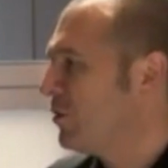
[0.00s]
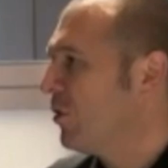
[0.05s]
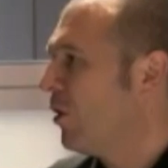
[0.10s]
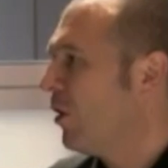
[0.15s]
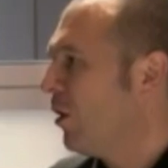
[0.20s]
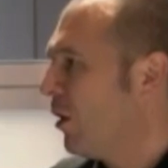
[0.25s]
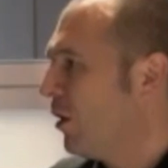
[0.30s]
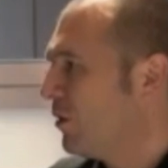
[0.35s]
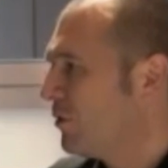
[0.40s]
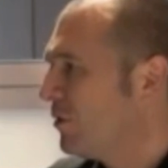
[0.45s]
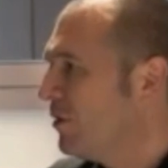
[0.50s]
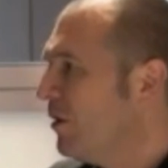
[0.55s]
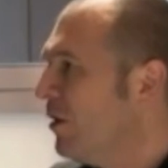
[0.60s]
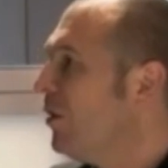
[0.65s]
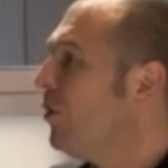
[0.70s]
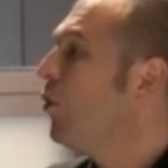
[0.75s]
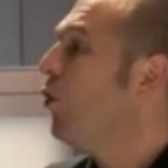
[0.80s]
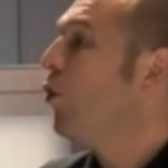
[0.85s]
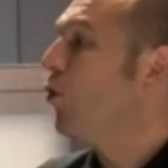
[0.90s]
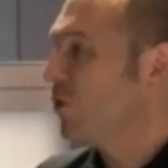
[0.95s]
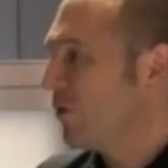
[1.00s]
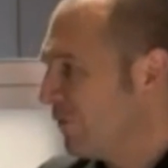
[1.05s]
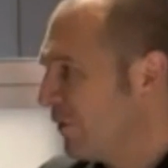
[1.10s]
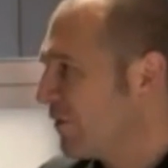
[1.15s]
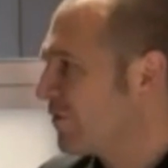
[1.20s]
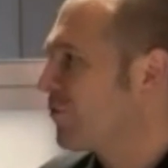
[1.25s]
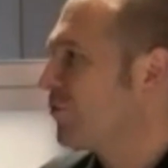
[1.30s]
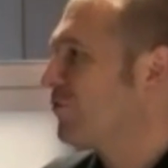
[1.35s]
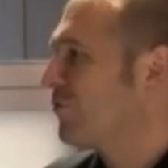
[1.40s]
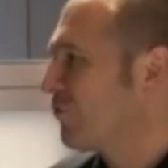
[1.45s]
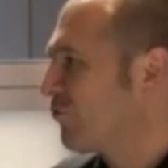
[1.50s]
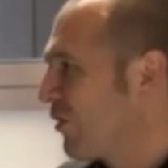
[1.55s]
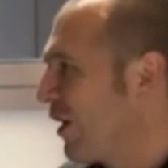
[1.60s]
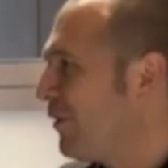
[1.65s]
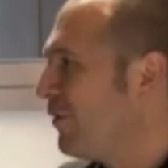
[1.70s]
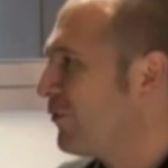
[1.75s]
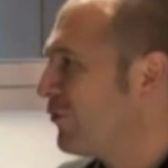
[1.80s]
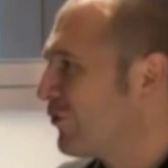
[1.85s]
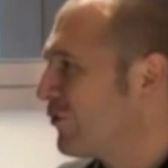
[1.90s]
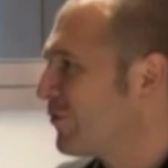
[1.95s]
on all of these sorts of
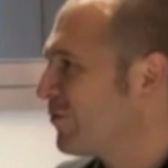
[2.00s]
challenges.